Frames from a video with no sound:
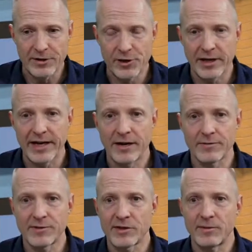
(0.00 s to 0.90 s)
Check
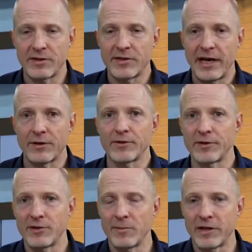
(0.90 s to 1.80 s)
out some of the titles that
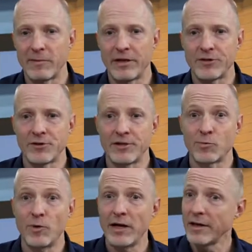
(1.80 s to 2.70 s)
Tim and I mentioned, as
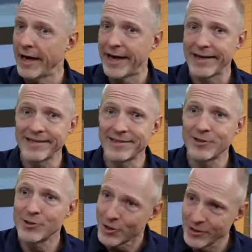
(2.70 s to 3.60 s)
well as the
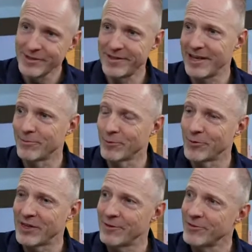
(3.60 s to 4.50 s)
turntable
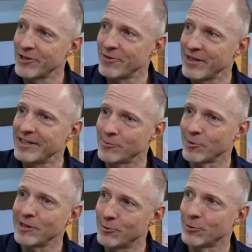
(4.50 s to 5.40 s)
thing, which I think is
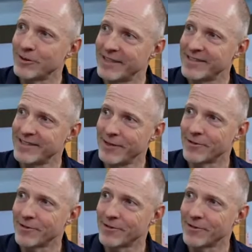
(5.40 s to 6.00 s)
really cool that they sell